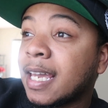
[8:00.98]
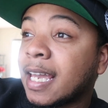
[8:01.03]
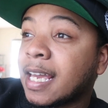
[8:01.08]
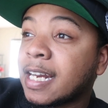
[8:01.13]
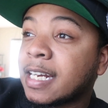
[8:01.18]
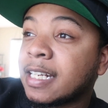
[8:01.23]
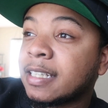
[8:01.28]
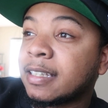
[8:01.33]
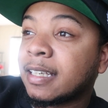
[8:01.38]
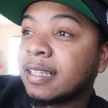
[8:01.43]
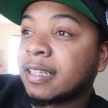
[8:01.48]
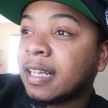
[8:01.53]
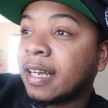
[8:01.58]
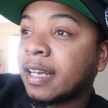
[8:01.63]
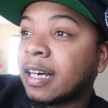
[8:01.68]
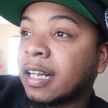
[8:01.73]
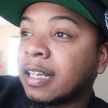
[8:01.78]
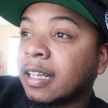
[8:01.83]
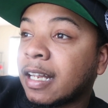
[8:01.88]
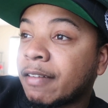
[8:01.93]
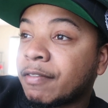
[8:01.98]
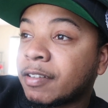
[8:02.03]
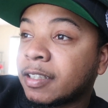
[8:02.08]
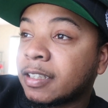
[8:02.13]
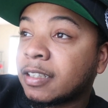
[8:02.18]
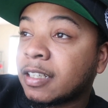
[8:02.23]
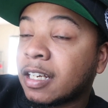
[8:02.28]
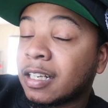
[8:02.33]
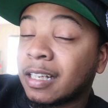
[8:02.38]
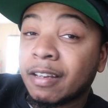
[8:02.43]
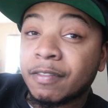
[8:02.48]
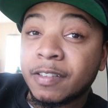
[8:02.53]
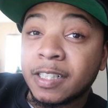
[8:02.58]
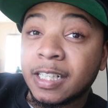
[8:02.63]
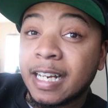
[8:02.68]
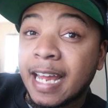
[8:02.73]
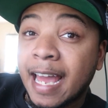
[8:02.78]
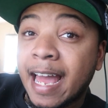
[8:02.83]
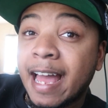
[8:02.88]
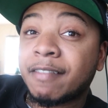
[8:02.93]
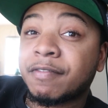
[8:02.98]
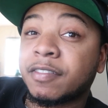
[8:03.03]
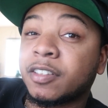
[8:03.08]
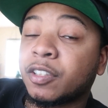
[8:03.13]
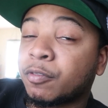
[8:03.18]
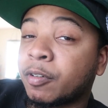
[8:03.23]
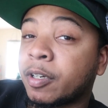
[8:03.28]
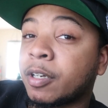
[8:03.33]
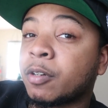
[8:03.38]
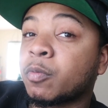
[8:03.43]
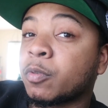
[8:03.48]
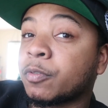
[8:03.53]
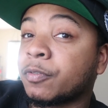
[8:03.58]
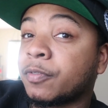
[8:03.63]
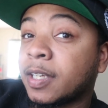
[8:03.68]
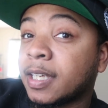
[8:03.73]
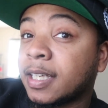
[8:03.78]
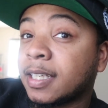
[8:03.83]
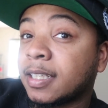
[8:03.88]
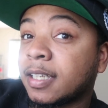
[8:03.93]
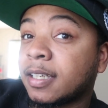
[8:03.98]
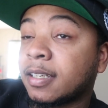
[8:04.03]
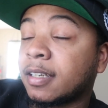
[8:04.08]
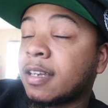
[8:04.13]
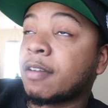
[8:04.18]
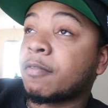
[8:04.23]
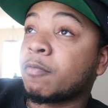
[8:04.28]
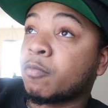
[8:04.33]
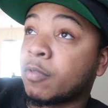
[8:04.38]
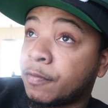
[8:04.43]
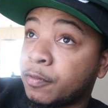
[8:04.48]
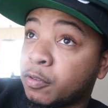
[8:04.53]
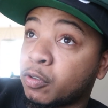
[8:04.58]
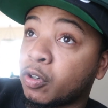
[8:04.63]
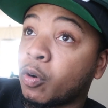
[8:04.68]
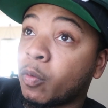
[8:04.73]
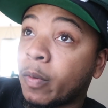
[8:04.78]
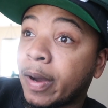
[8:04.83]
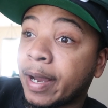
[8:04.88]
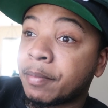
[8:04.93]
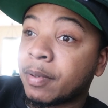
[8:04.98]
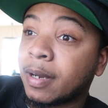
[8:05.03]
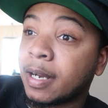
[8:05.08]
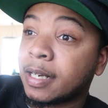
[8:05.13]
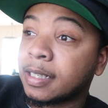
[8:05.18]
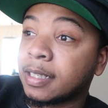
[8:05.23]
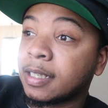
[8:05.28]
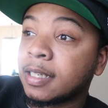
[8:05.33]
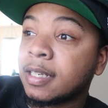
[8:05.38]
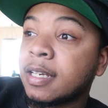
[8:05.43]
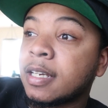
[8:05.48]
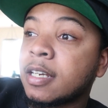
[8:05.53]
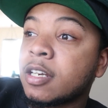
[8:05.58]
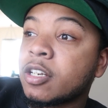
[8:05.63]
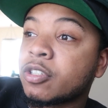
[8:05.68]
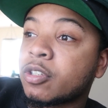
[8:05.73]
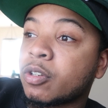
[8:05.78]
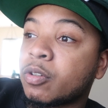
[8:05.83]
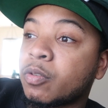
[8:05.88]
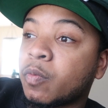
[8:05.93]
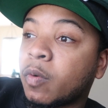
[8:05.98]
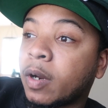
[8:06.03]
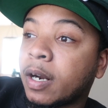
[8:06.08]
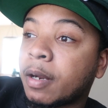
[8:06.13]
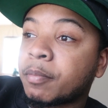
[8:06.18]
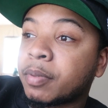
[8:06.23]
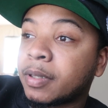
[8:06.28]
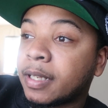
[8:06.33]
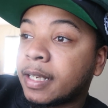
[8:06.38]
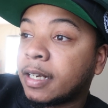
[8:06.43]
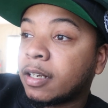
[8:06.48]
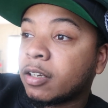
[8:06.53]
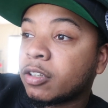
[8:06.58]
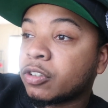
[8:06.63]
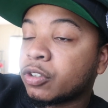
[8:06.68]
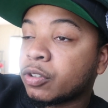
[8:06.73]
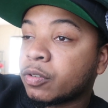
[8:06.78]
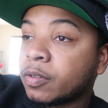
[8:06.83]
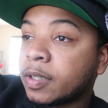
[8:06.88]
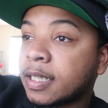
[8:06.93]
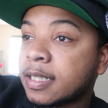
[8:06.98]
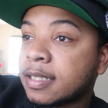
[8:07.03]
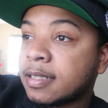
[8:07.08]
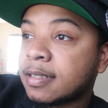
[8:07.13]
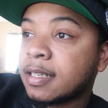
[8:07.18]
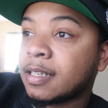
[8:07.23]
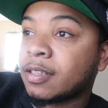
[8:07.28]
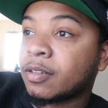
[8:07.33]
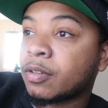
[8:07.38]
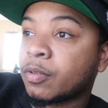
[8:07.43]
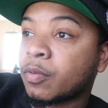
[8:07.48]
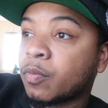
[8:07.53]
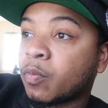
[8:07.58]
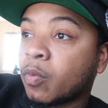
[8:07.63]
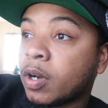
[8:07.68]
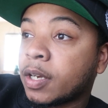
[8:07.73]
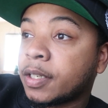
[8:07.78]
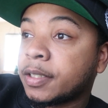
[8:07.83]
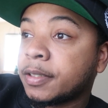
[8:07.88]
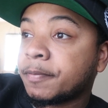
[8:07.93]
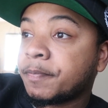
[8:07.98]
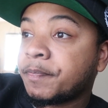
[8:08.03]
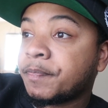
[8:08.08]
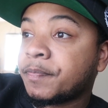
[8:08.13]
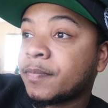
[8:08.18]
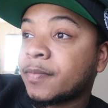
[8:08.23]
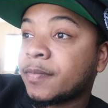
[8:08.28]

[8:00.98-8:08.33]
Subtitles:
and anything like 11.5 in the rear will fit if you go wide body. So what I'm planning on doing is either one,